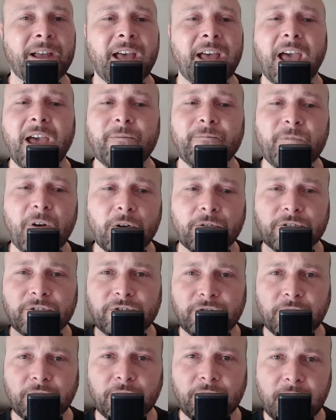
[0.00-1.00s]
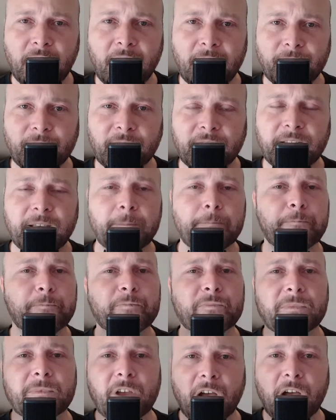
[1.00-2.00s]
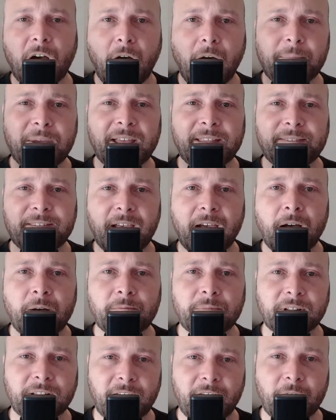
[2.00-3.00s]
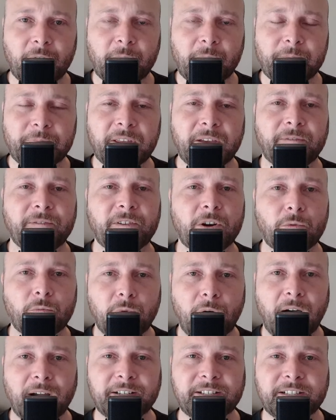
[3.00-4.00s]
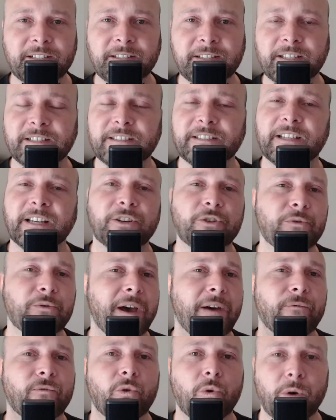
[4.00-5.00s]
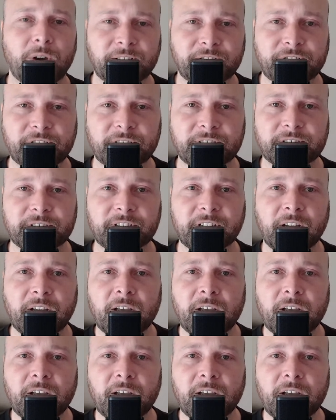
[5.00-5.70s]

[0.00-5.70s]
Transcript: And folks, do not forget, comment down below if you're watching this and you have questions